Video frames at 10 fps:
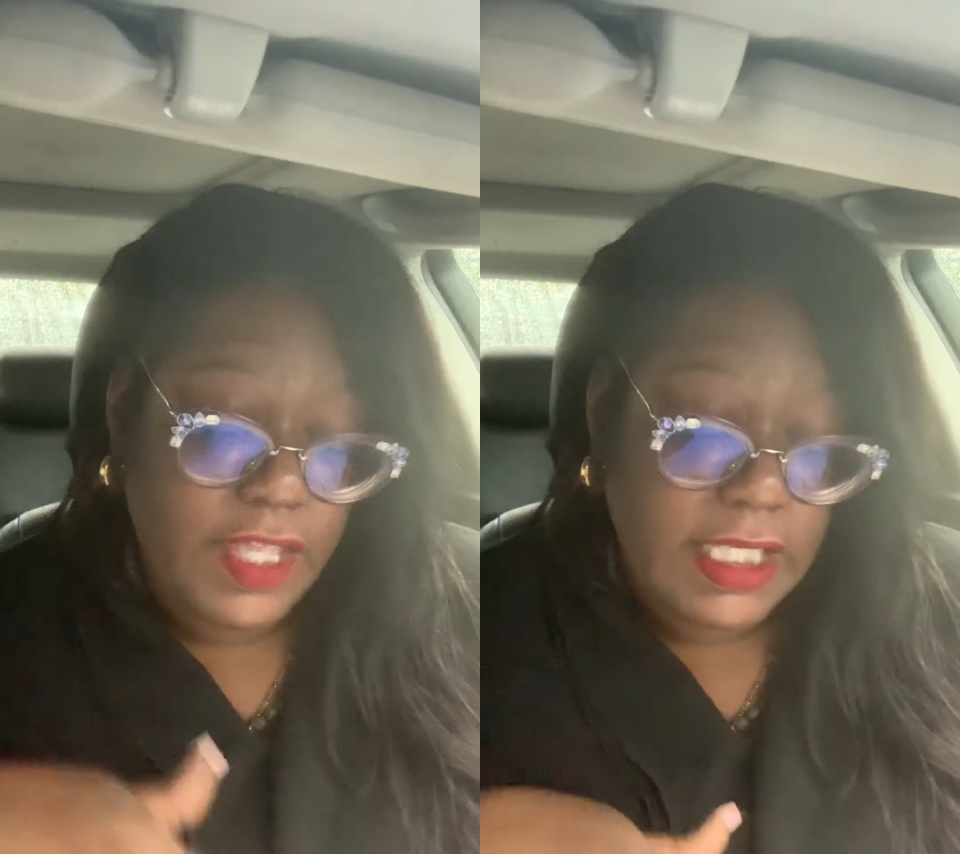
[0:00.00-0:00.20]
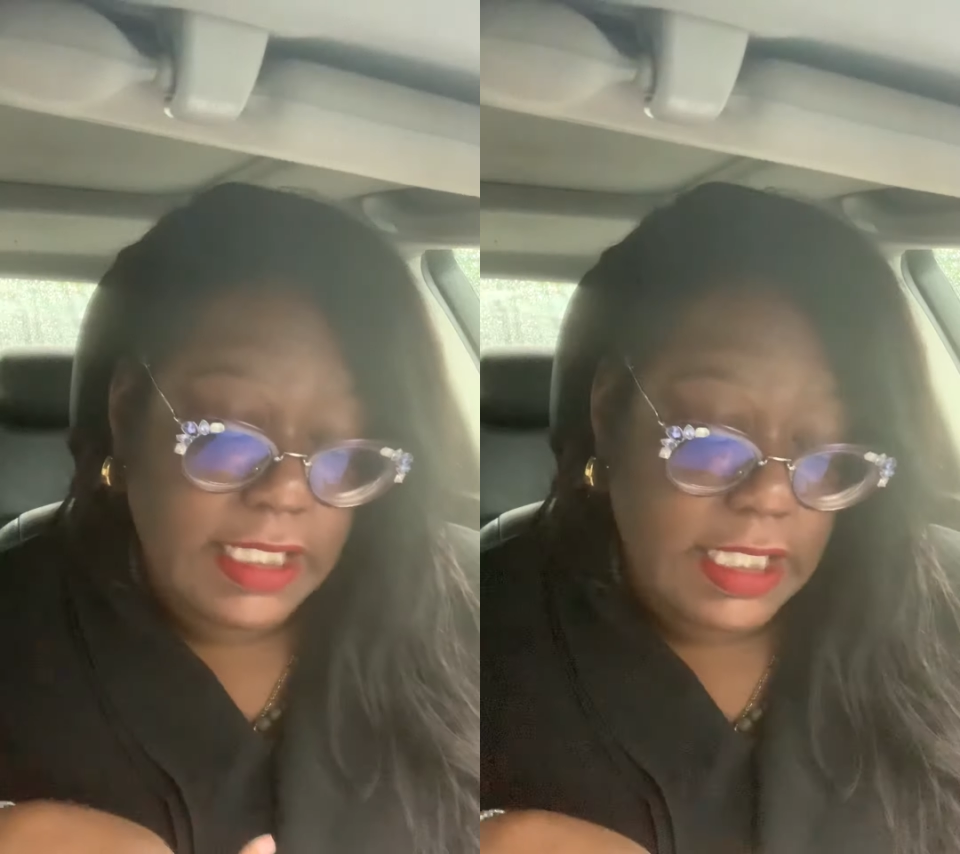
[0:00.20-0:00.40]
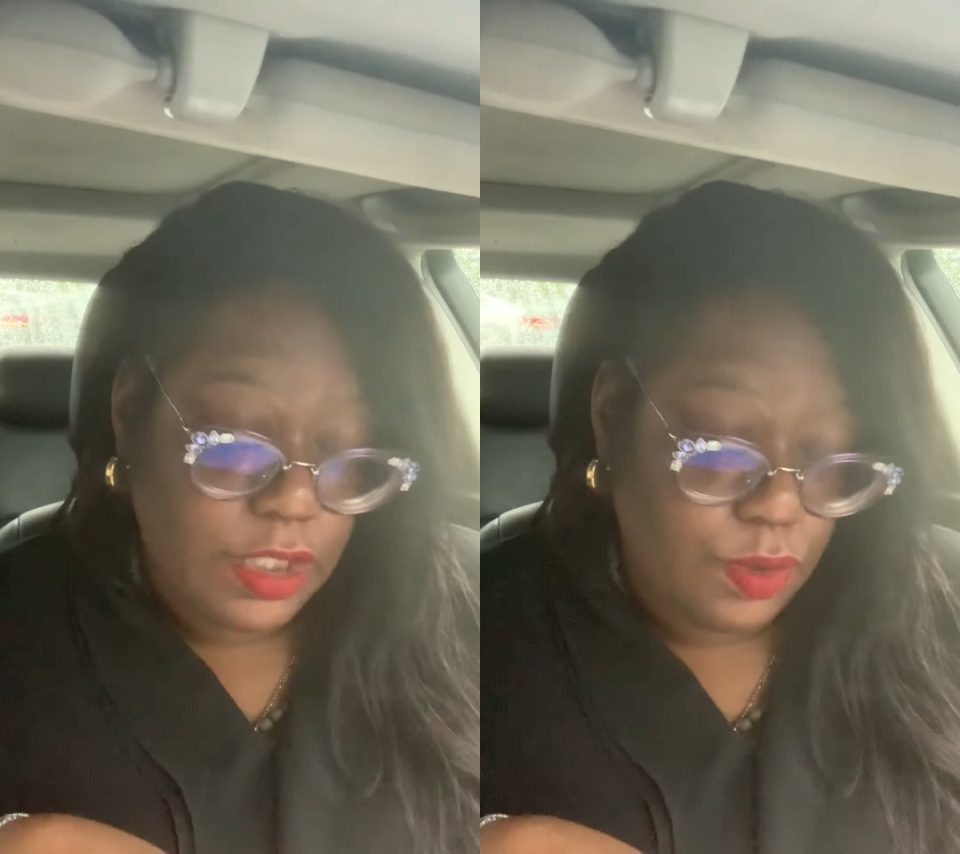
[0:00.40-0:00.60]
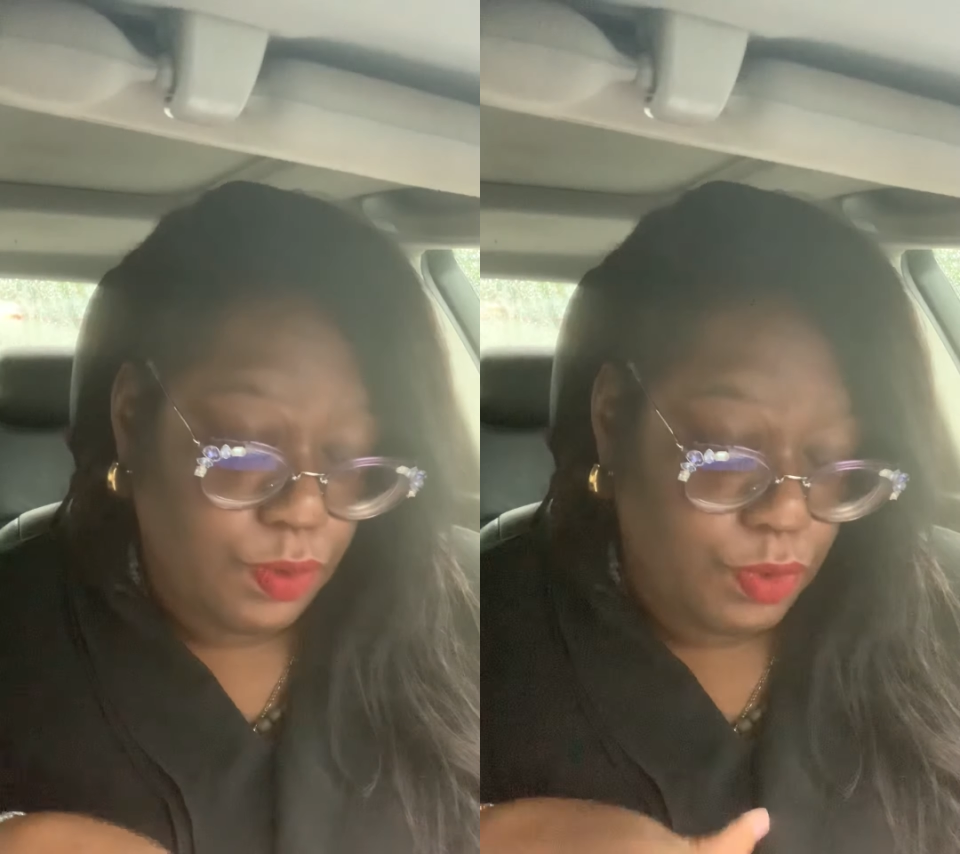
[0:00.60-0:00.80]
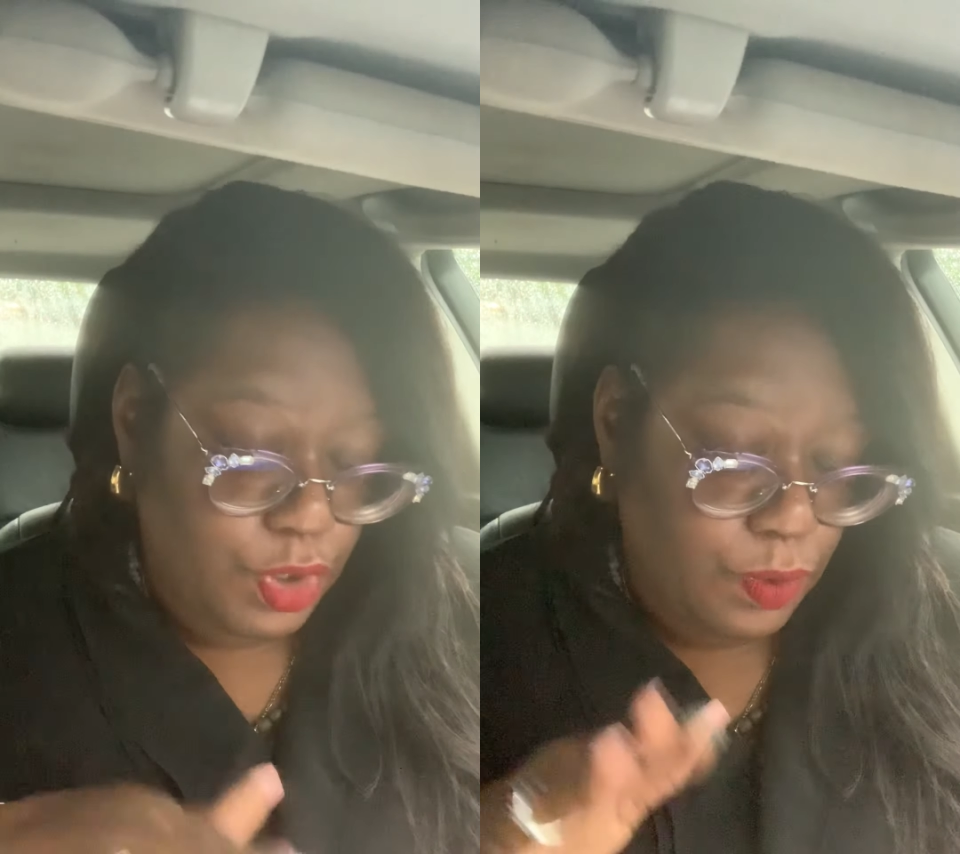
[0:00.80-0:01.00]
this is
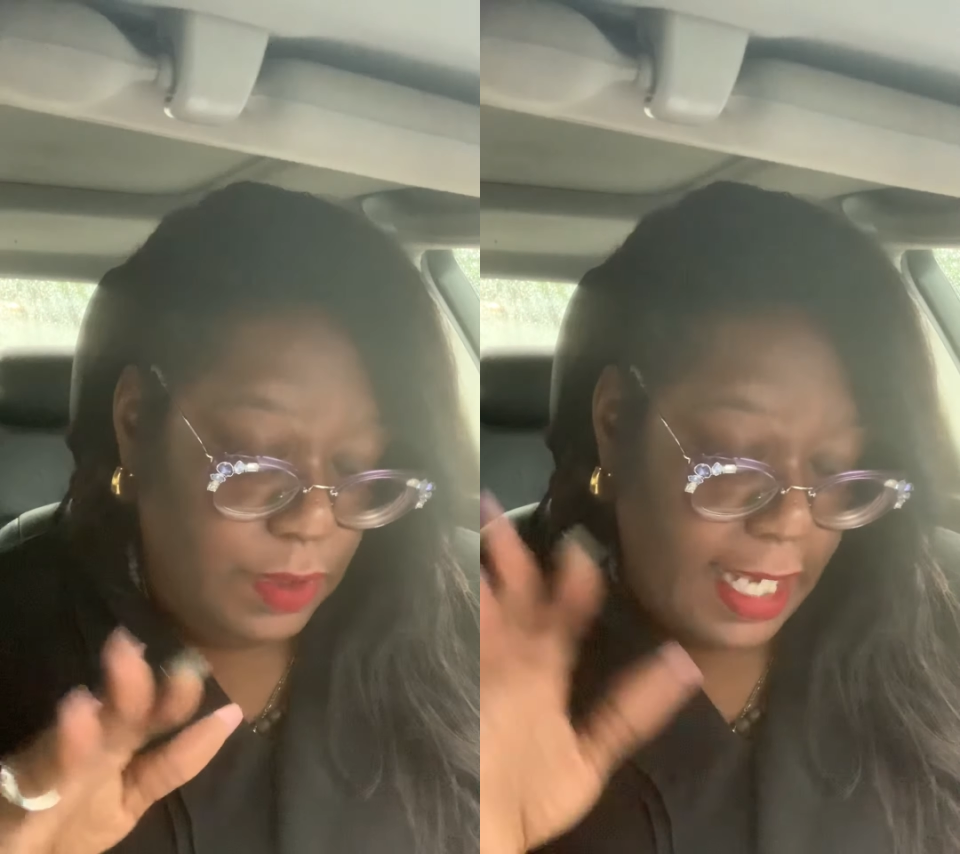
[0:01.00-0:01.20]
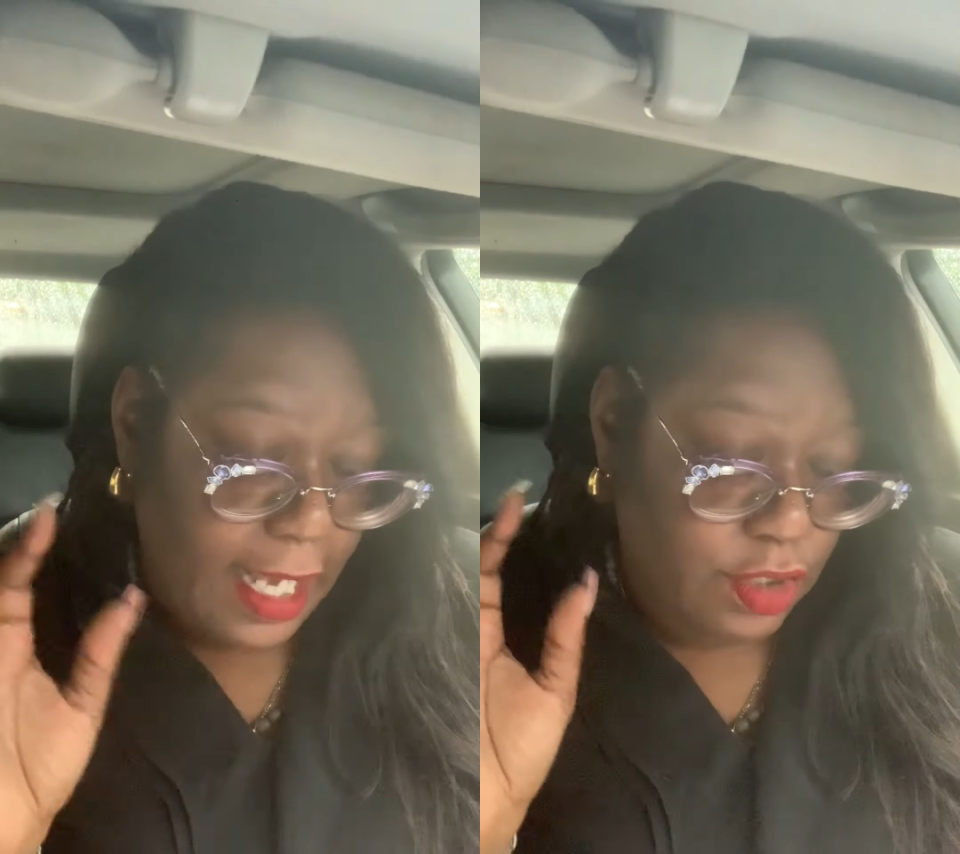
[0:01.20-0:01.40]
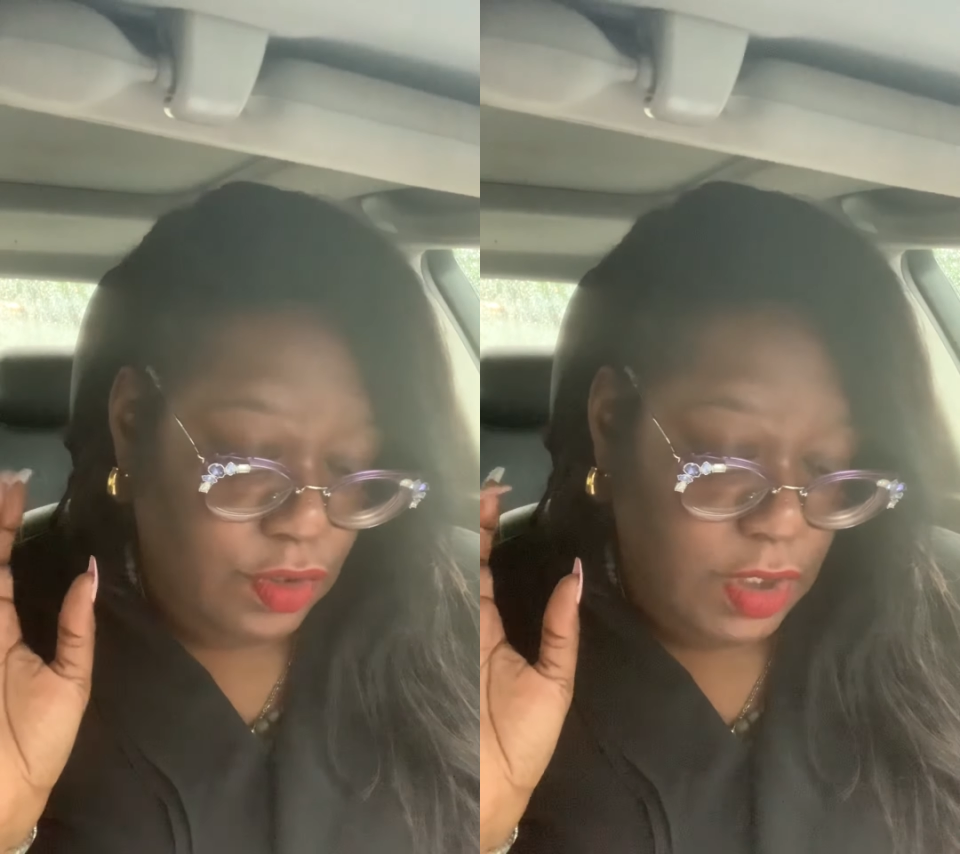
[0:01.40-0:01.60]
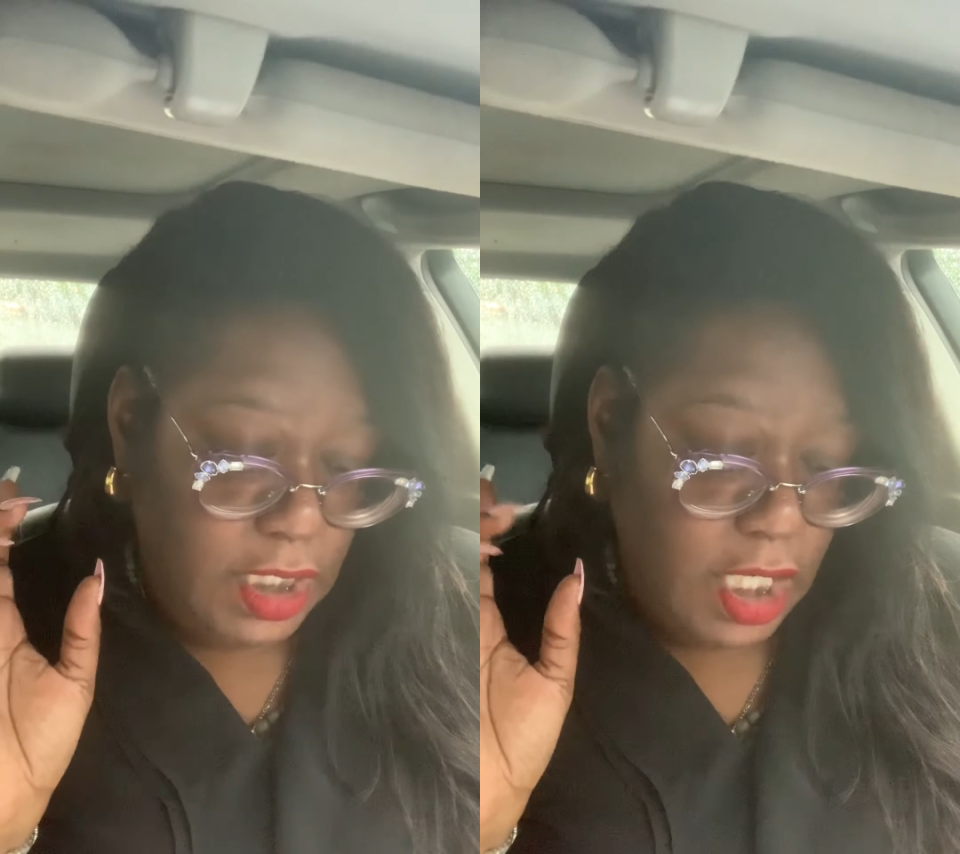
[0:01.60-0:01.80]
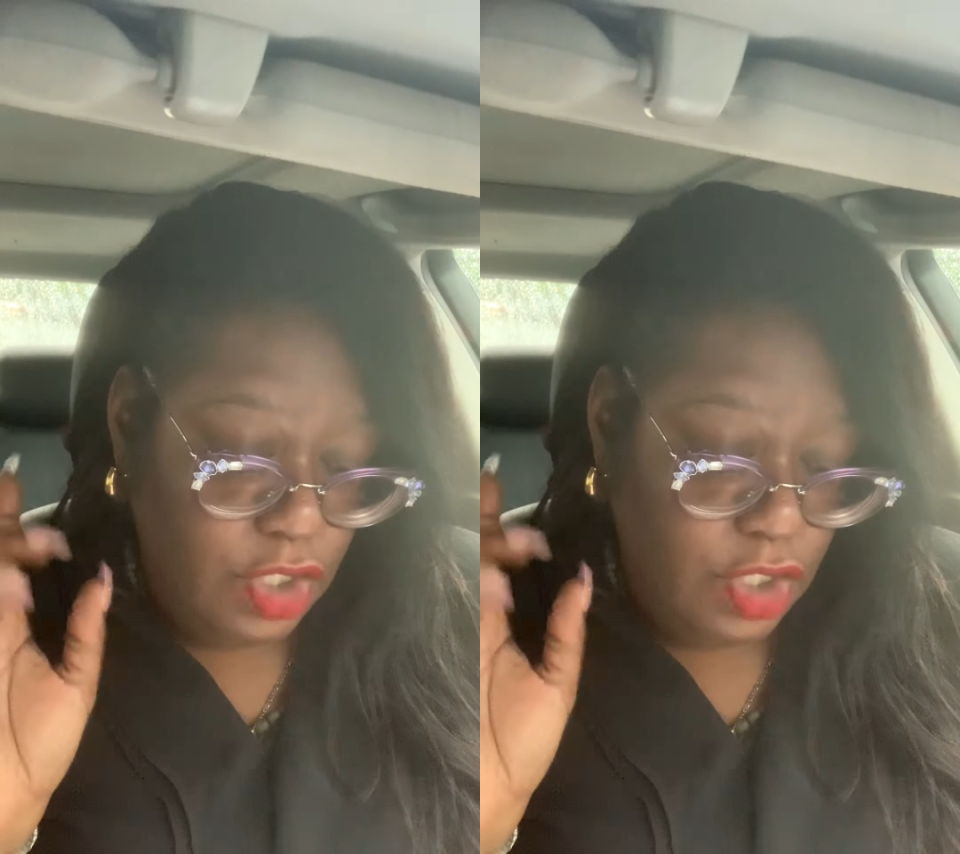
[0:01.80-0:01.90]
who you would actually